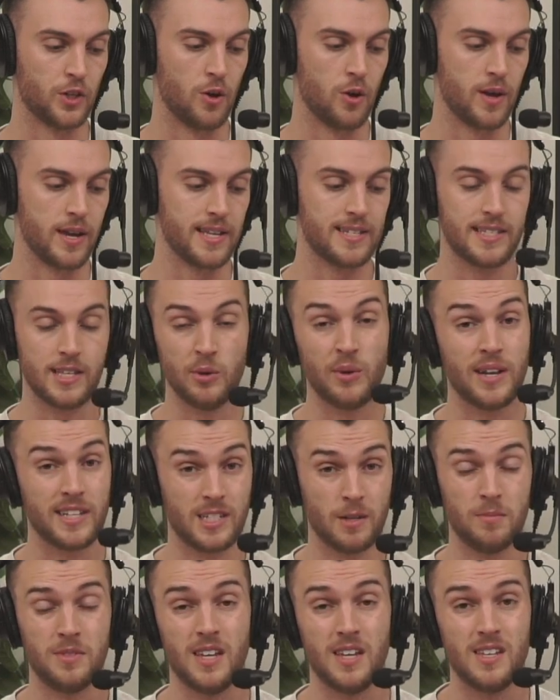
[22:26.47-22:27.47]
still gets
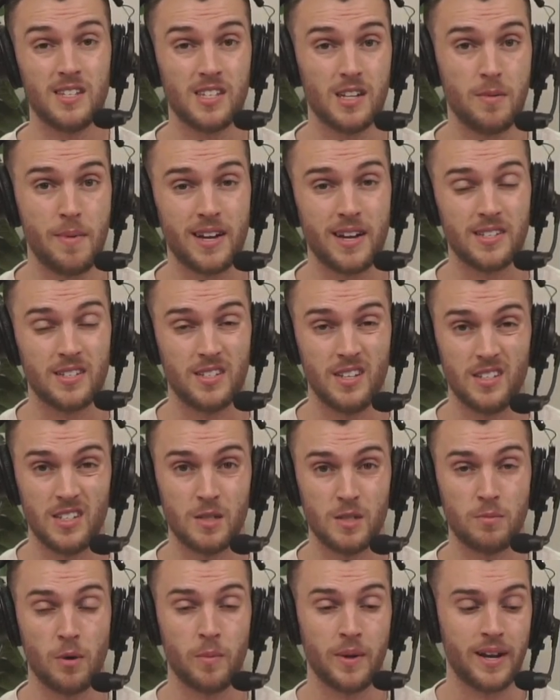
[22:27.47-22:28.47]
some decent amount of assists.
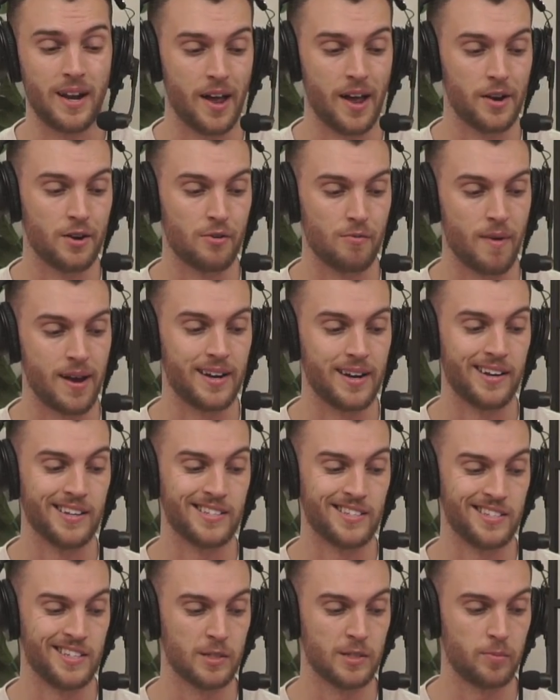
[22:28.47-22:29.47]
He's probably an underrated
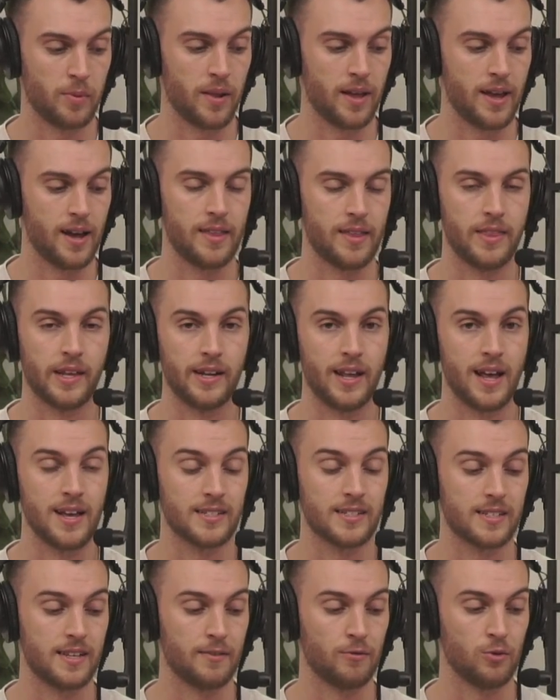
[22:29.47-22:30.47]
assist player in the
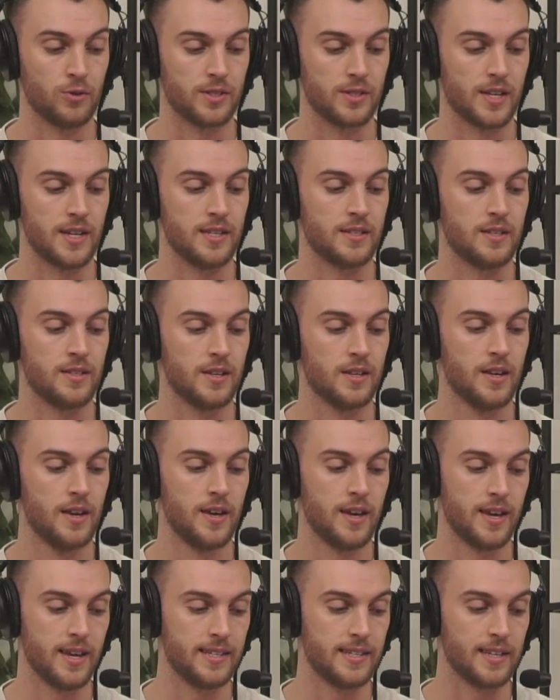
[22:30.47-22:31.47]
last several seasons.
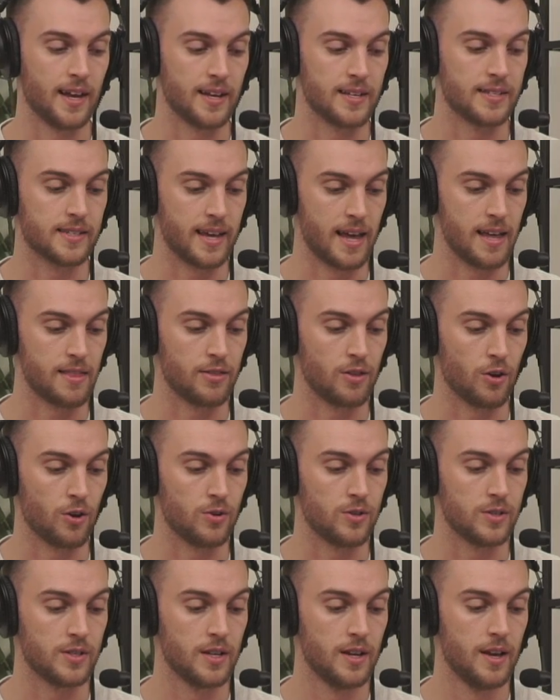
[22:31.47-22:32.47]
He does get
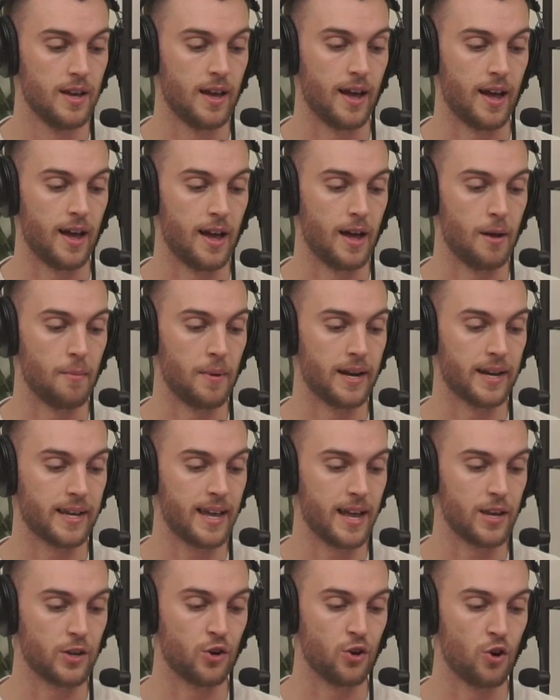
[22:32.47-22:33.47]
those. And
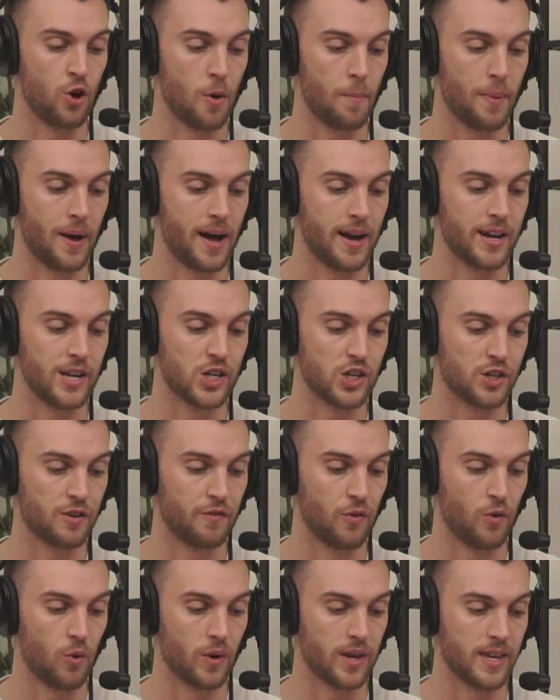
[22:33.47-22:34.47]
again, you're not punished
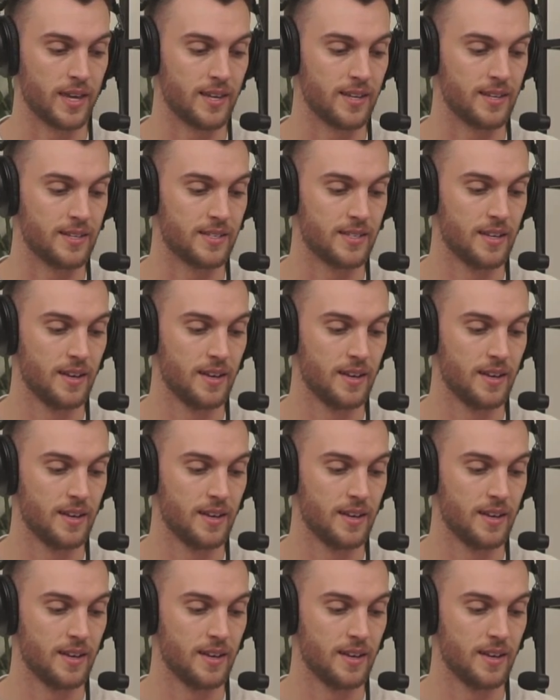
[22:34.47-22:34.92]
for his